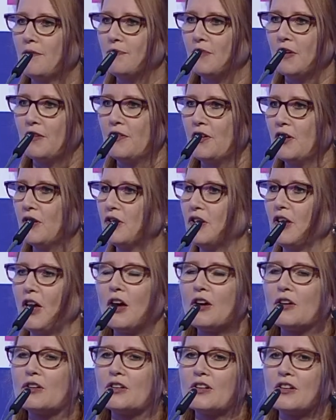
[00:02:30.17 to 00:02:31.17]
if you're the
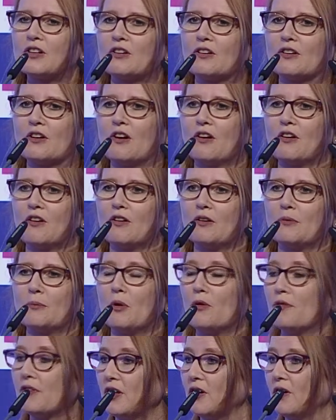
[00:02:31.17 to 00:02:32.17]
owner
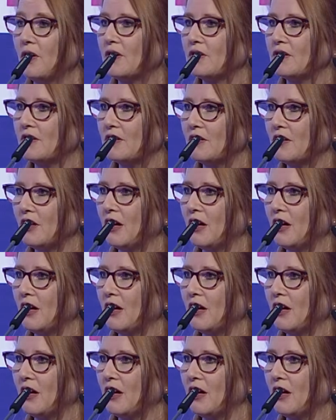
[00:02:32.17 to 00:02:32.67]
of a yacht